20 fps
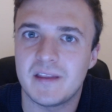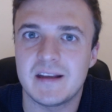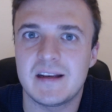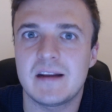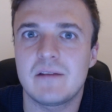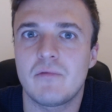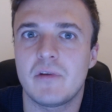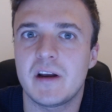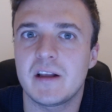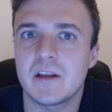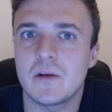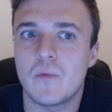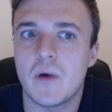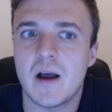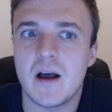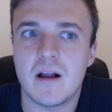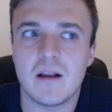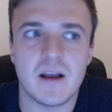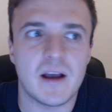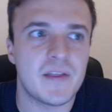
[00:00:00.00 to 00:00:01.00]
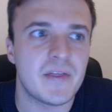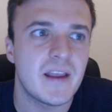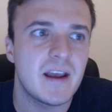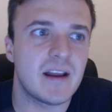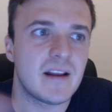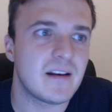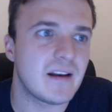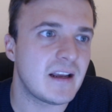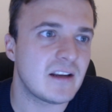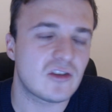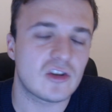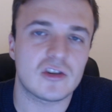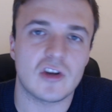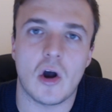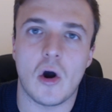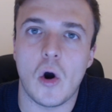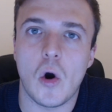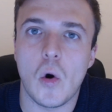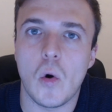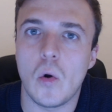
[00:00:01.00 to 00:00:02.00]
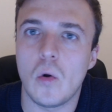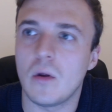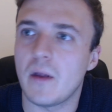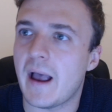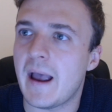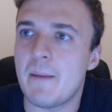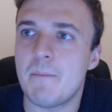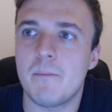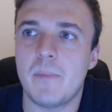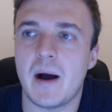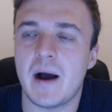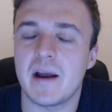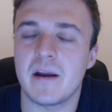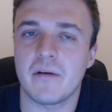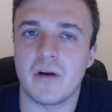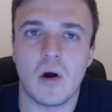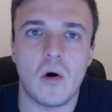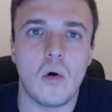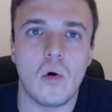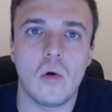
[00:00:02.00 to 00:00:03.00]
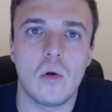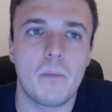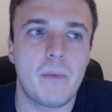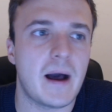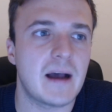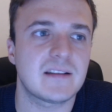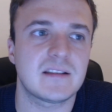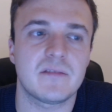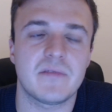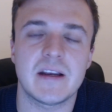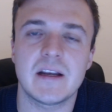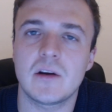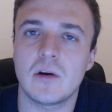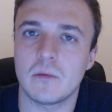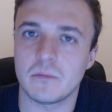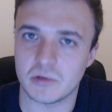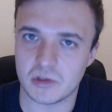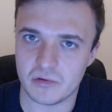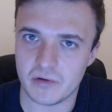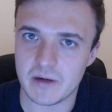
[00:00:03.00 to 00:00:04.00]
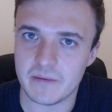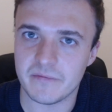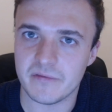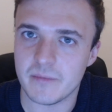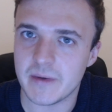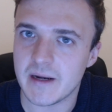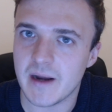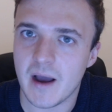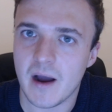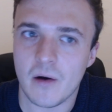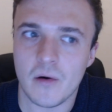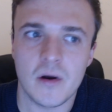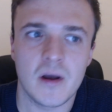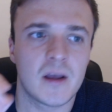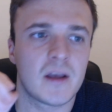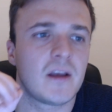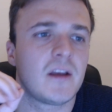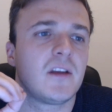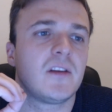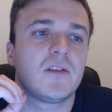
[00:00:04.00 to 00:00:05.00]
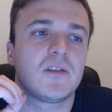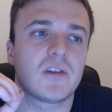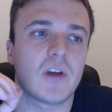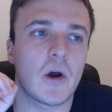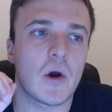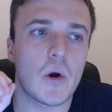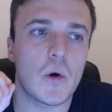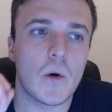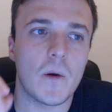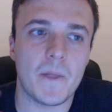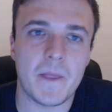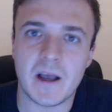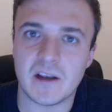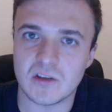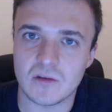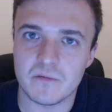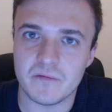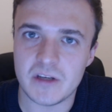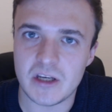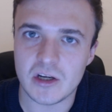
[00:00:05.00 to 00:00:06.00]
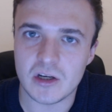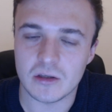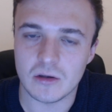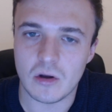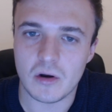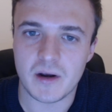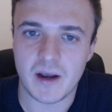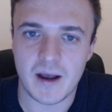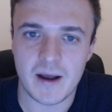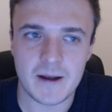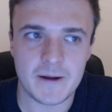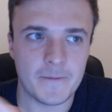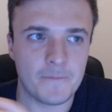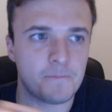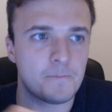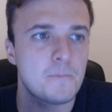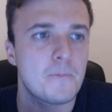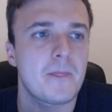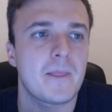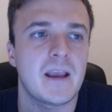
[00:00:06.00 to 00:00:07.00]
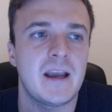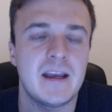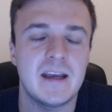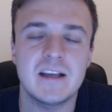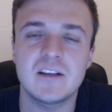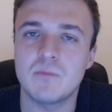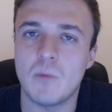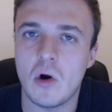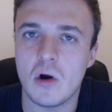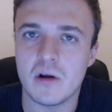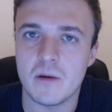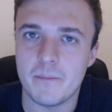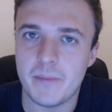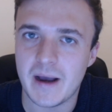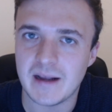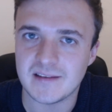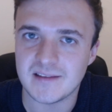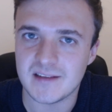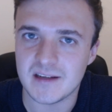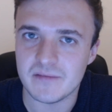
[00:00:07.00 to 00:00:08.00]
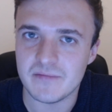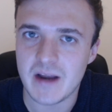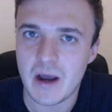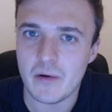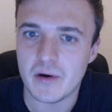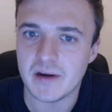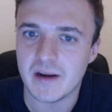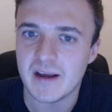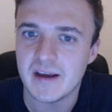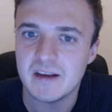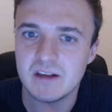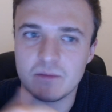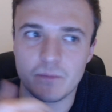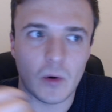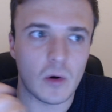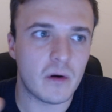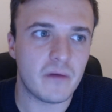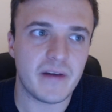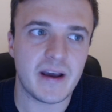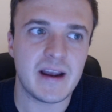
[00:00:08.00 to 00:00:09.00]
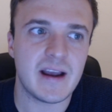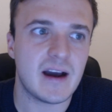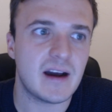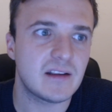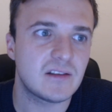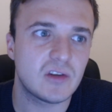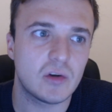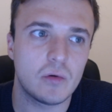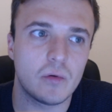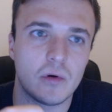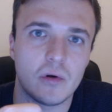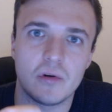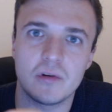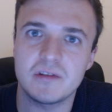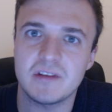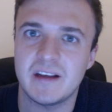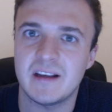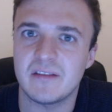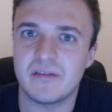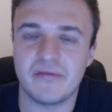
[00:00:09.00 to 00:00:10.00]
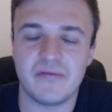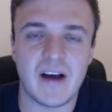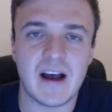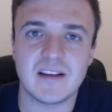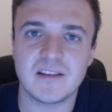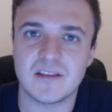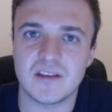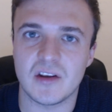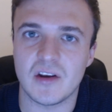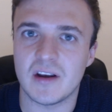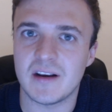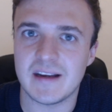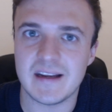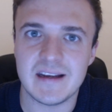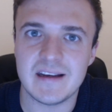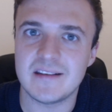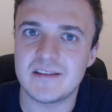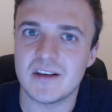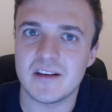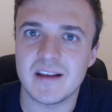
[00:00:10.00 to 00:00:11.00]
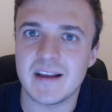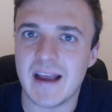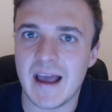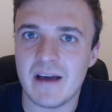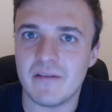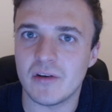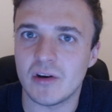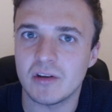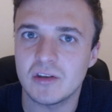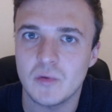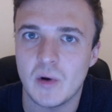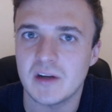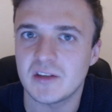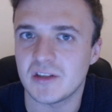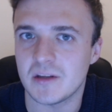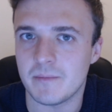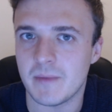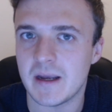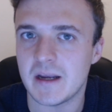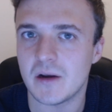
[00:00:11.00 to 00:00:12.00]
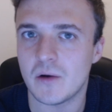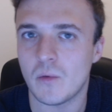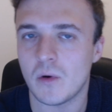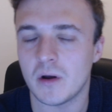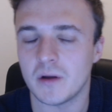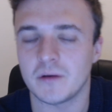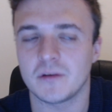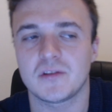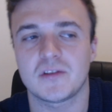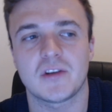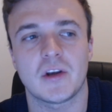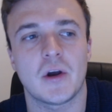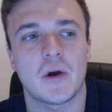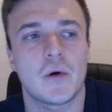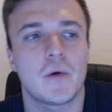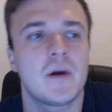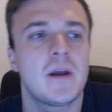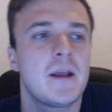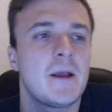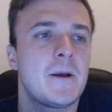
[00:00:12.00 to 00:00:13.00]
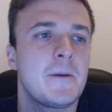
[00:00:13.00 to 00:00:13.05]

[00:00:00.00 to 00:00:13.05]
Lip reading: They did really well. And then it's just a whole empire, a whole passive income stream for me now. So that's something you can look at. It is more competitive nowadays, but with AI tools, it's faster and easier than ever to actually make one. So